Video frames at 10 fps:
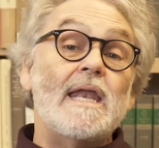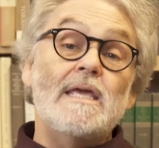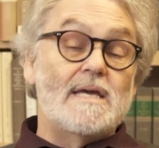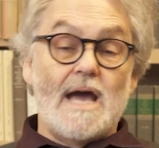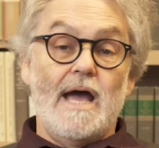
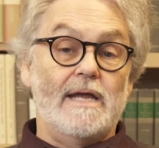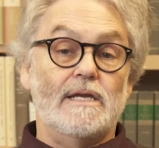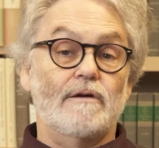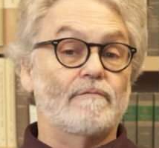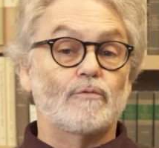any
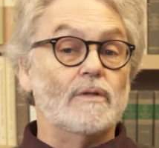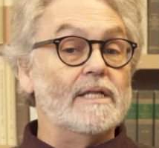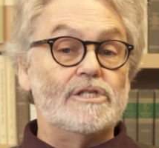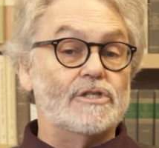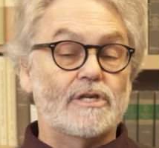kind of
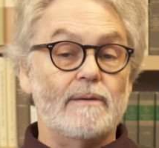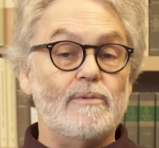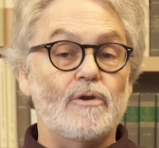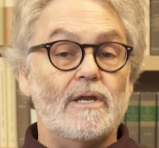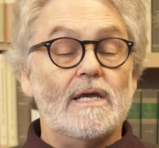religious
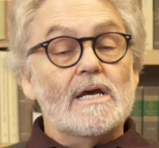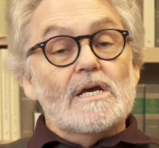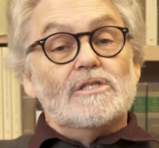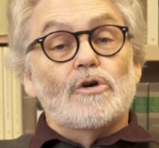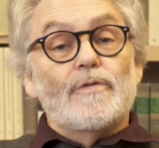community.
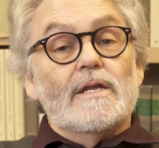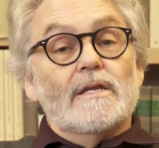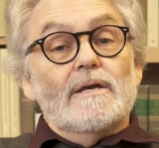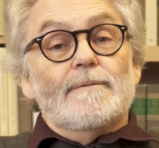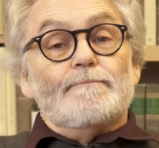So that